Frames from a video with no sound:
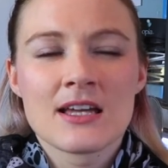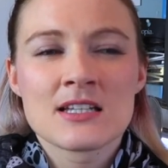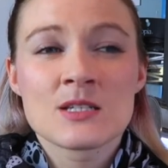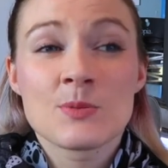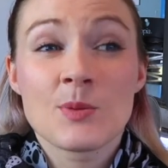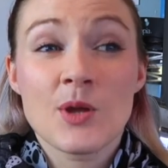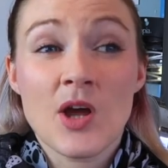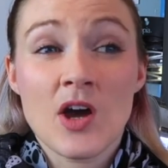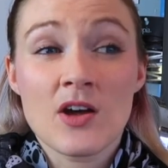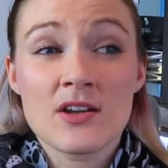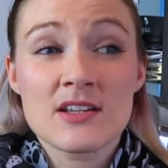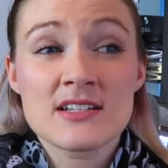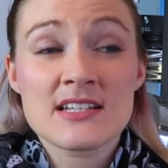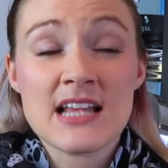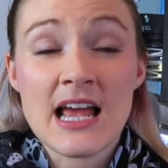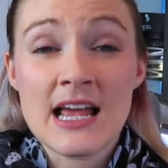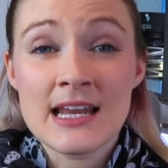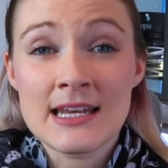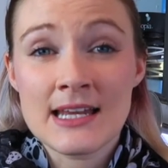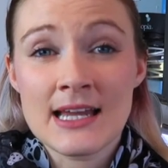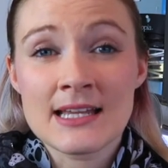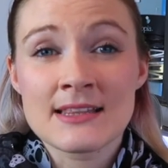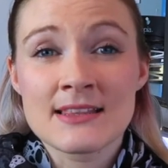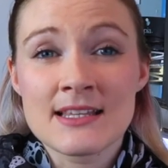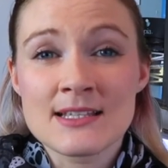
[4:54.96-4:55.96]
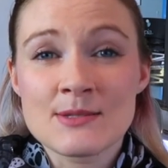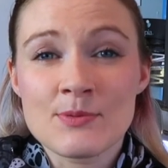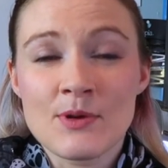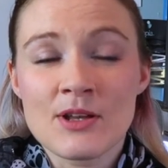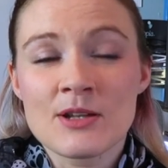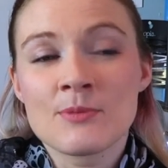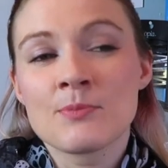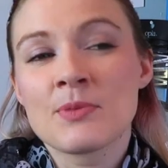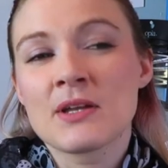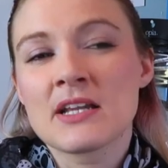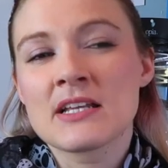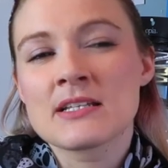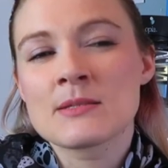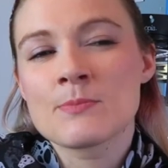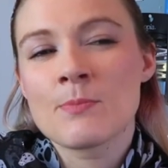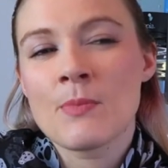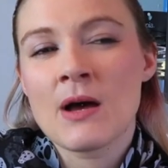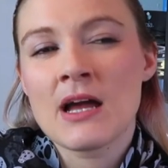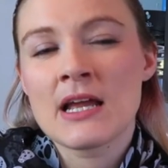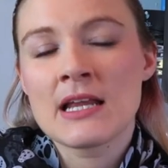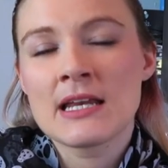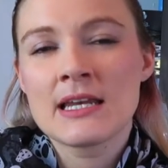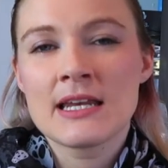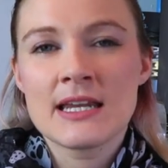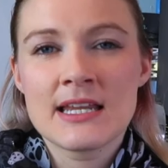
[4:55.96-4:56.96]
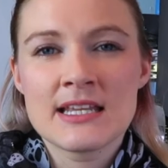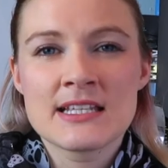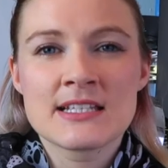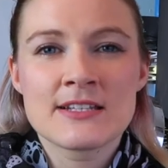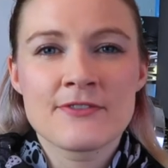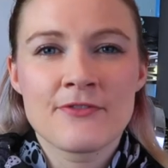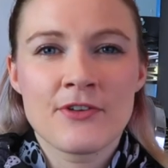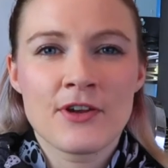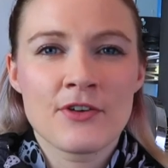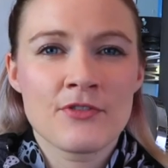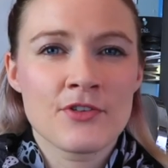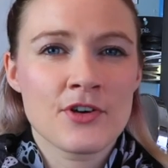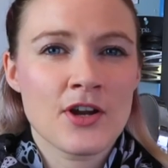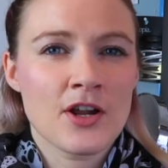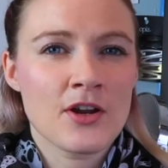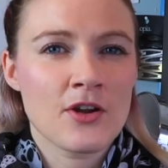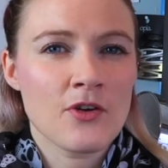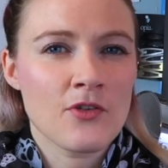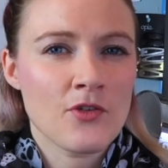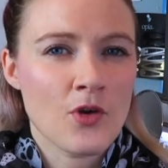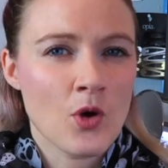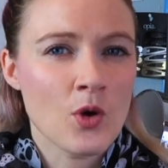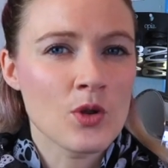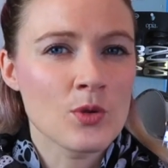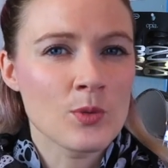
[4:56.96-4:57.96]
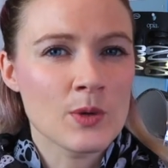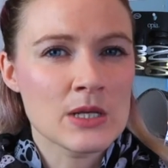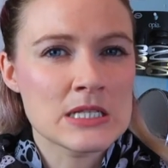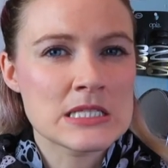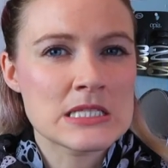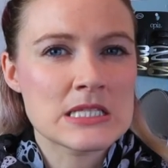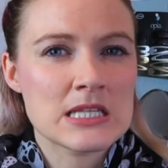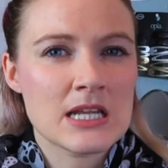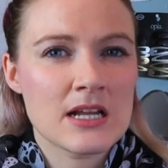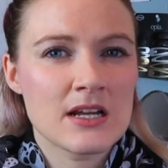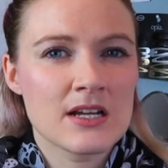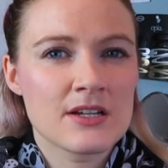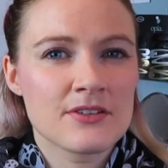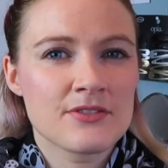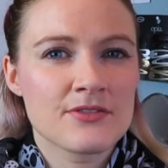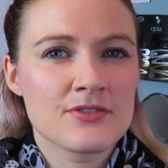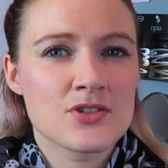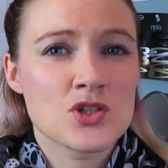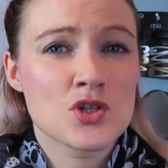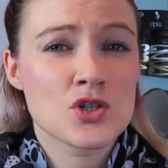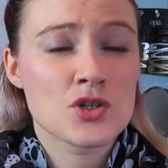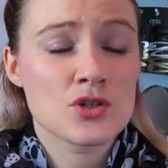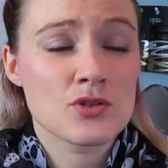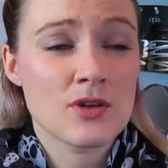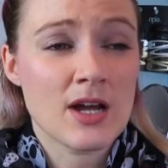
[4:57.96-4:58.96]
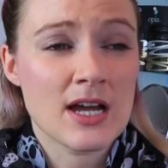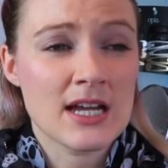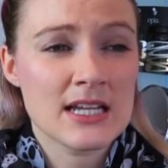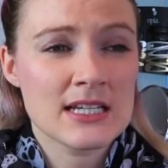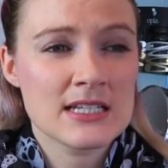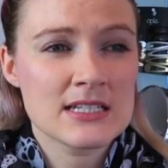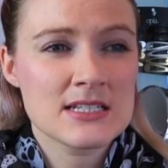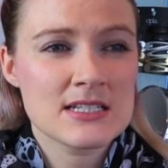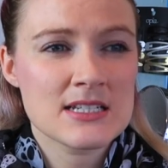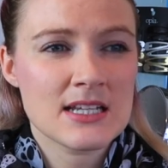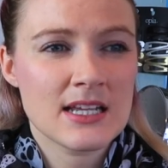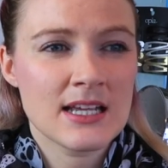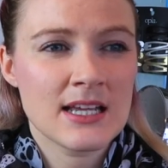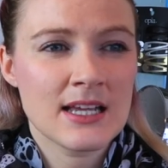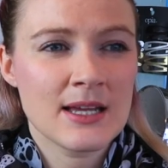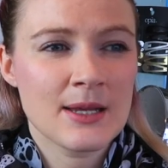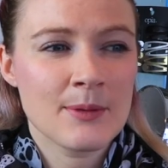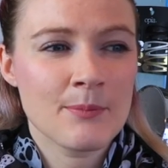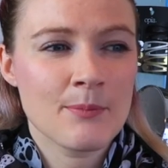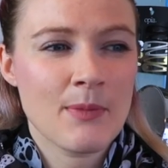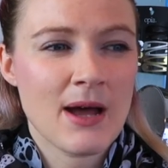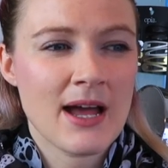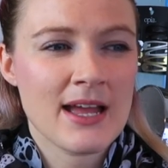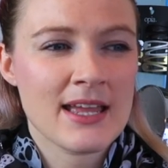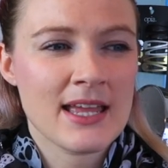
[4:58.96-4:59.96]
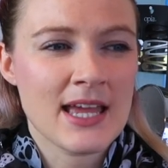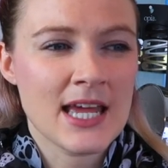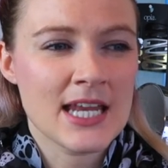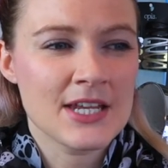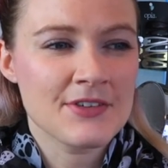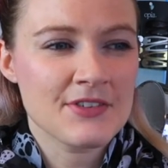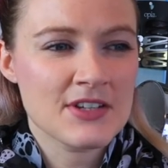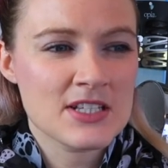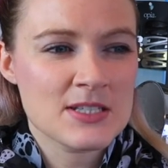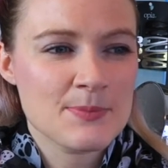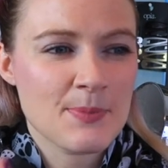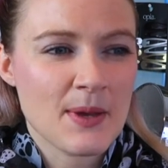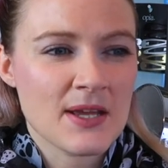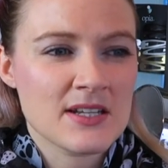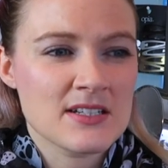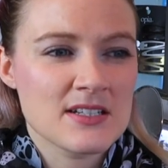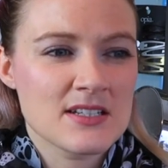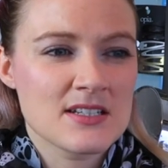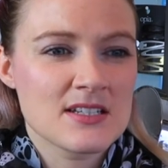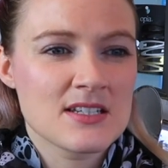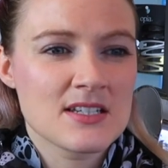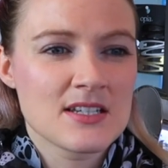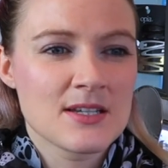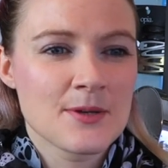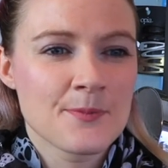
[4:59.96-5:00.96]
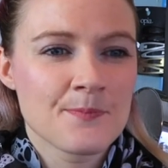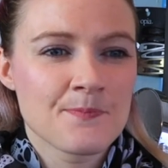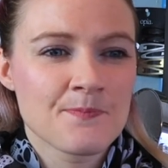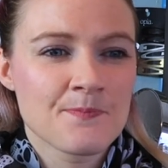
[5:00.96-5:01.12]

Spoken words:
to be honest, I like this one, but it's my least favourite out of all the ones that I've tried. I kind of expected